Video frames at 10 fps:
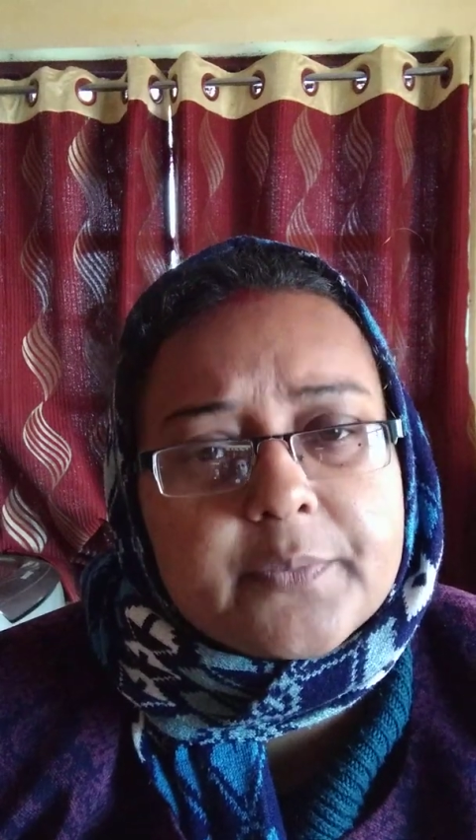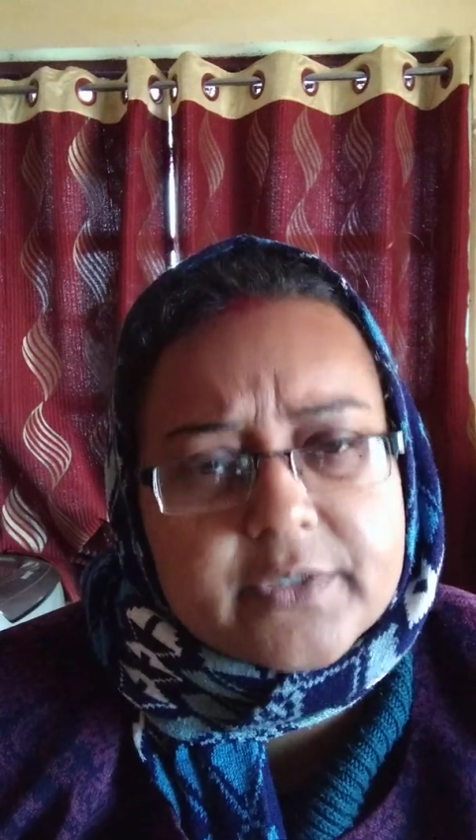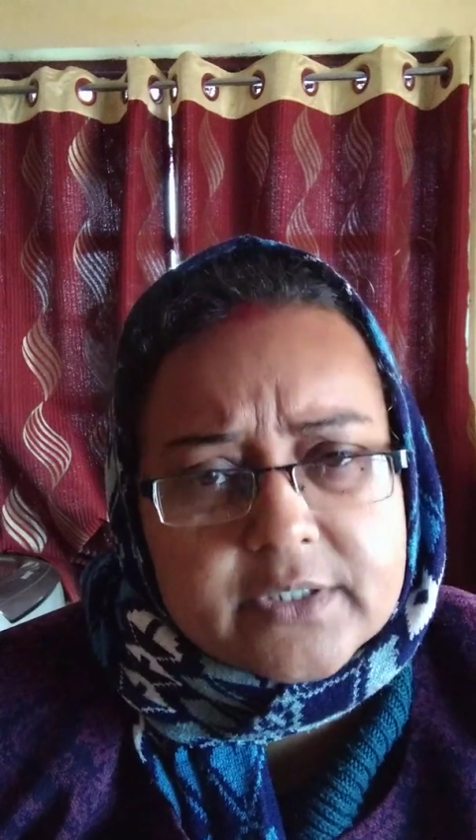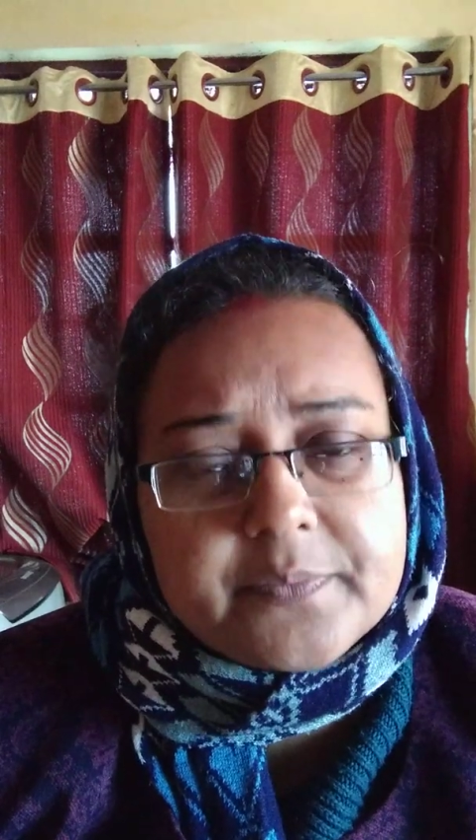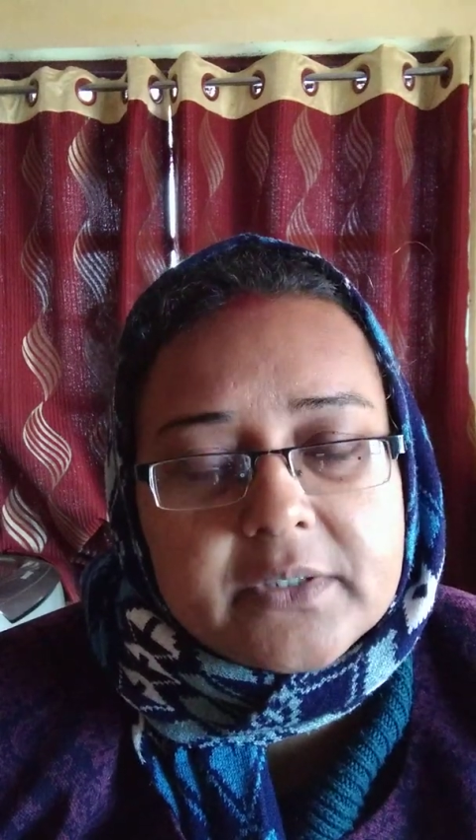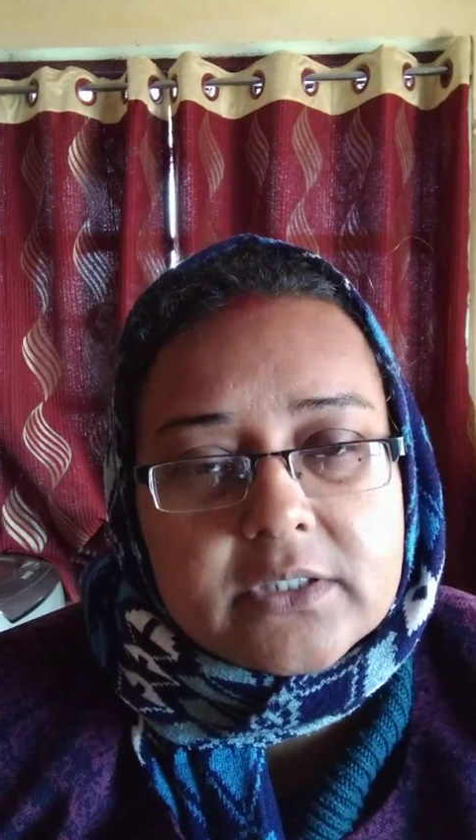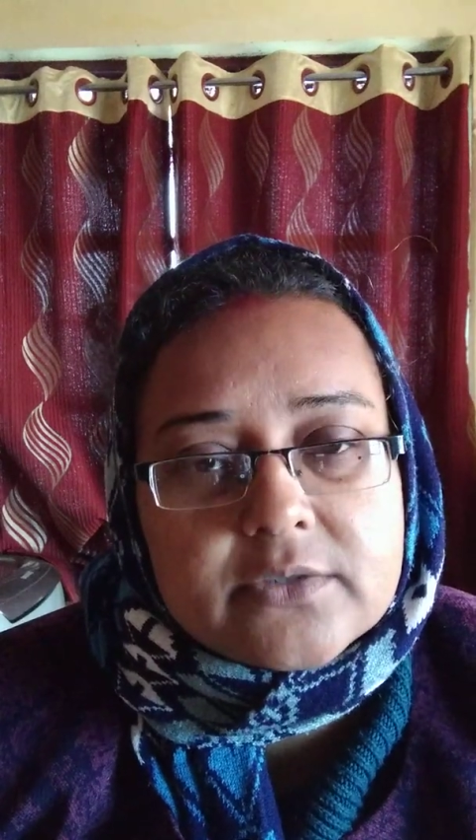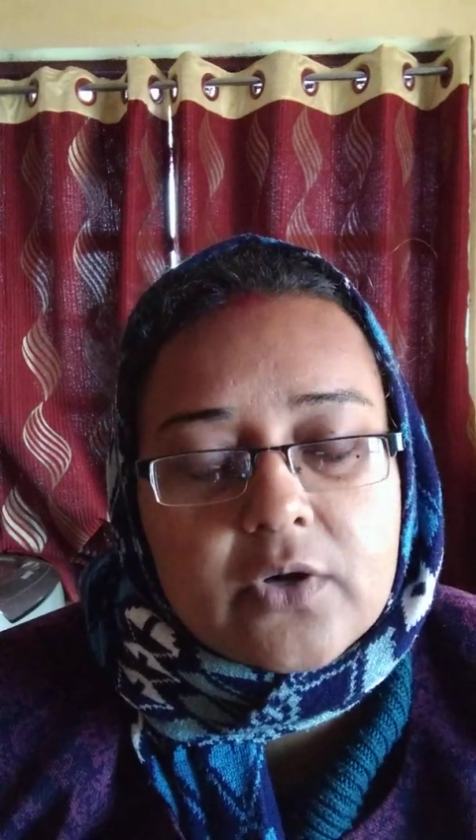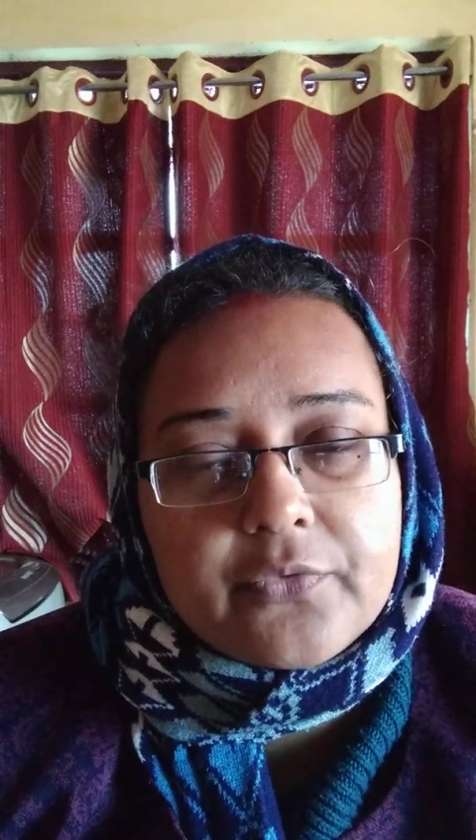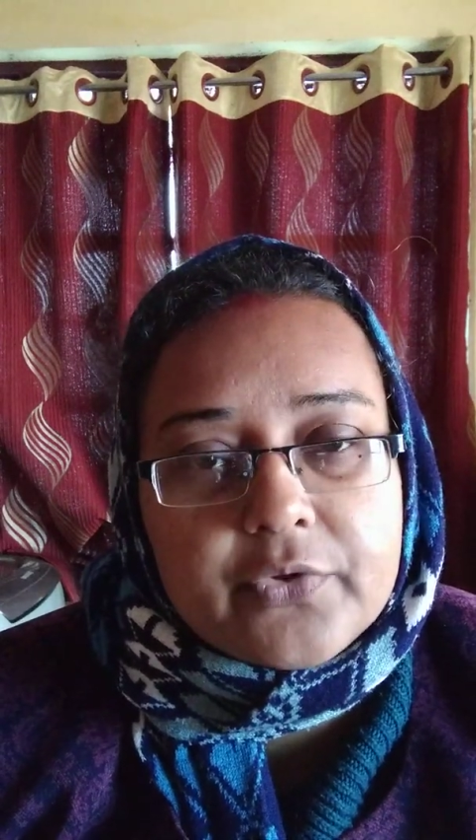principles
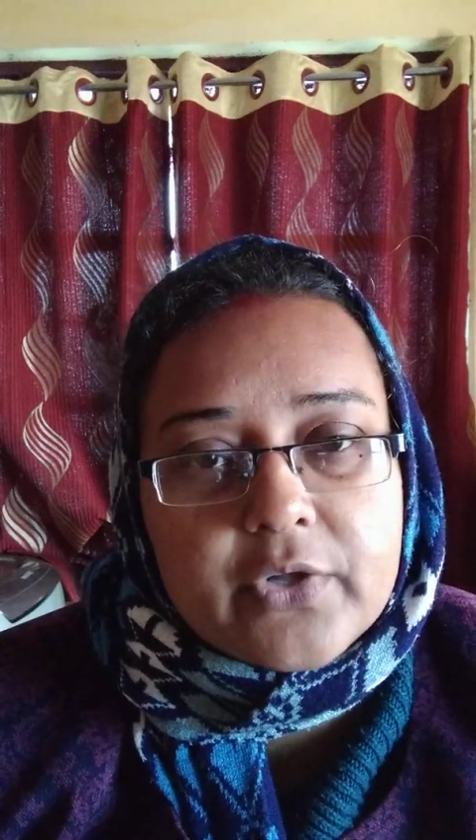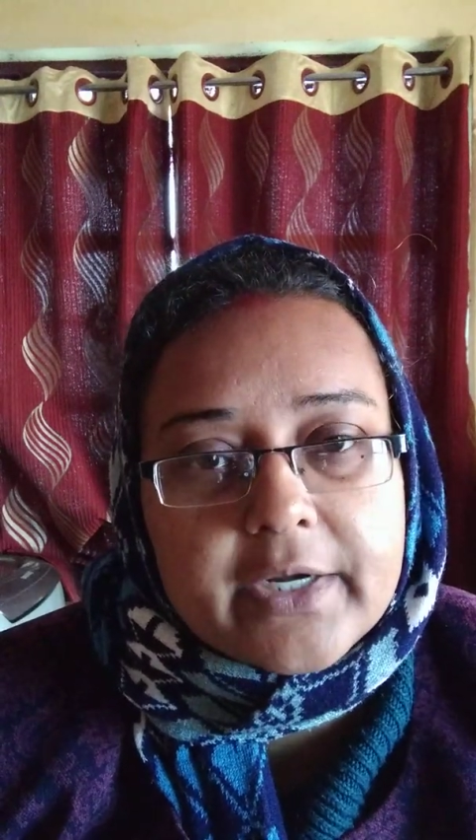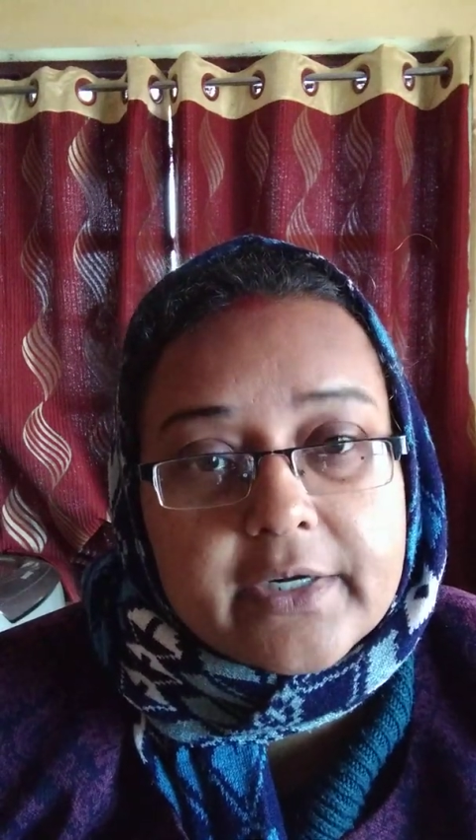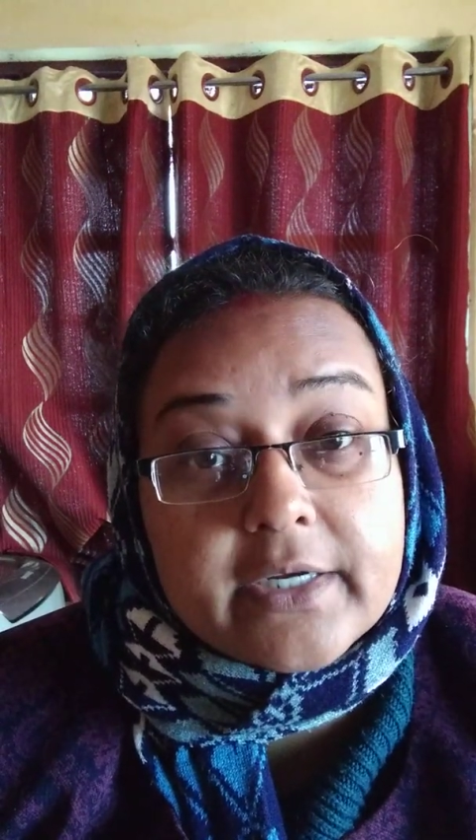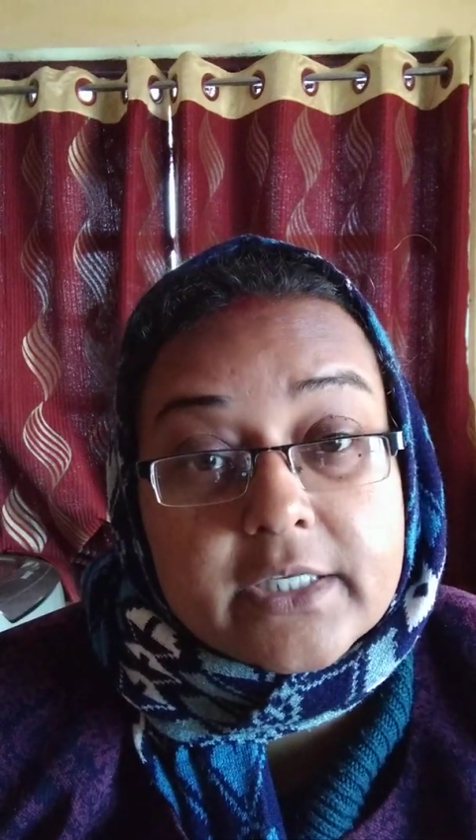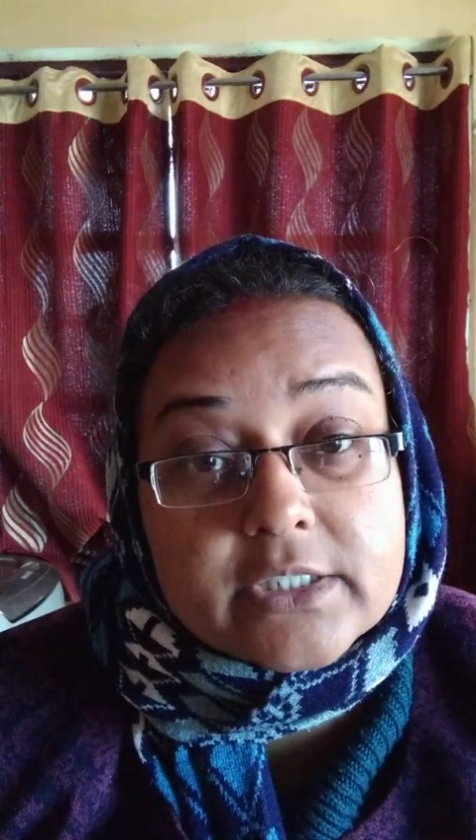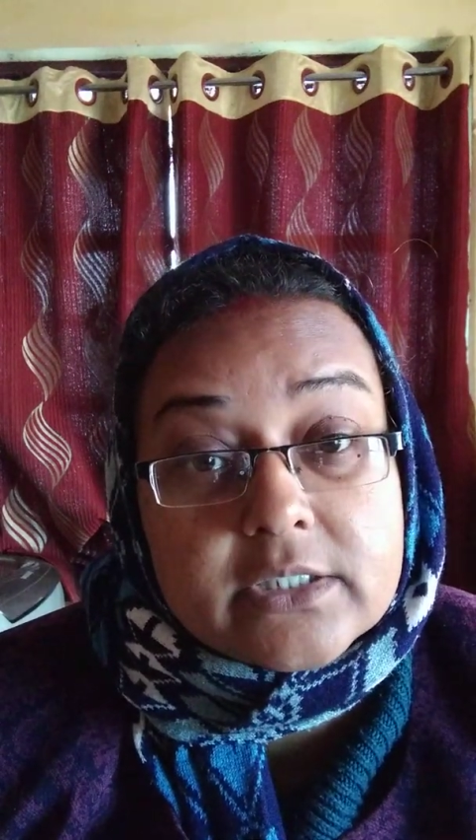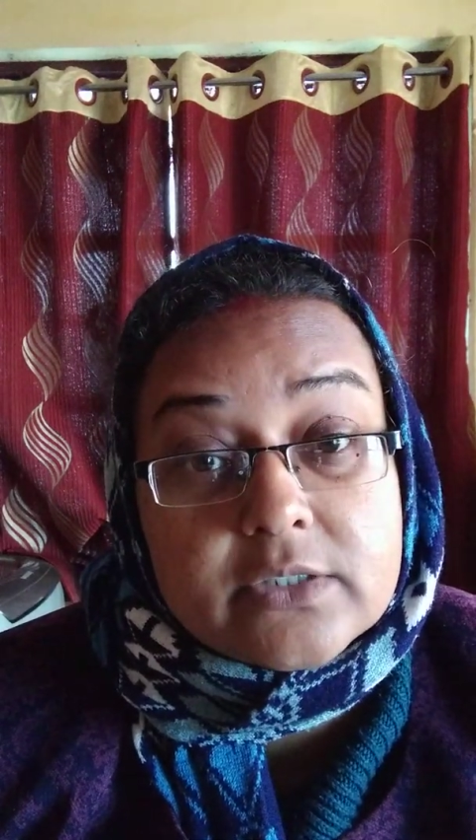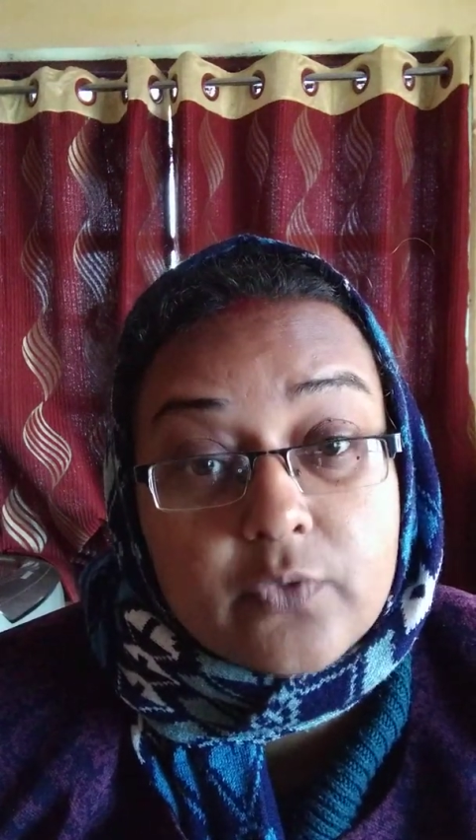of United Nations.